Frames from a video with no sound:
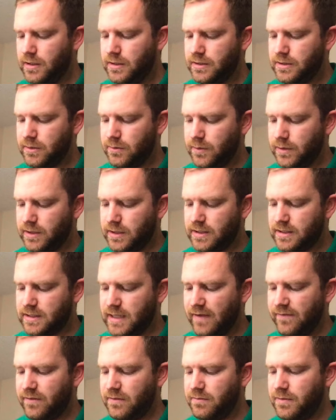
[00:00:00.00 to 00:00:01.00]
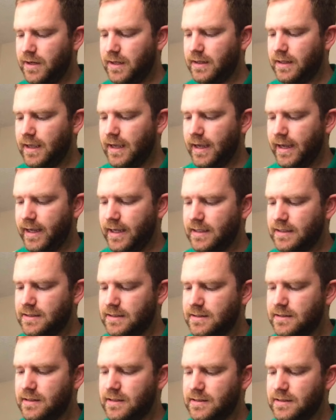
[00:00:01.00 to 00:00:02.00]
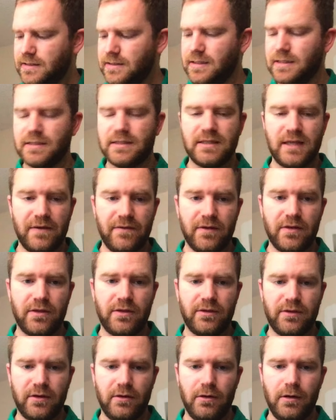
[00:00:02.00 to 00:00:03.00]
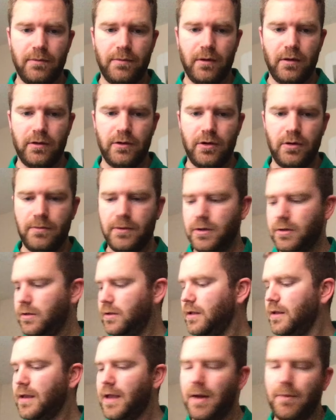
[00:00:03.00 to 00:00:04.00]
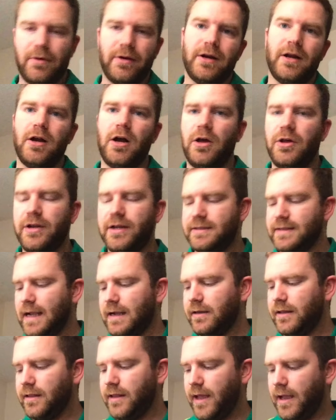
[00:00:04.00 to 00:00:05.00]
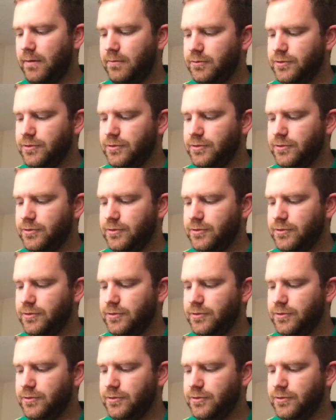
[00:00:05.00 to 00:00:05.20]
So with the 7 being the highest, this is the 7th degree polynomial, and we're going to call it exactly that.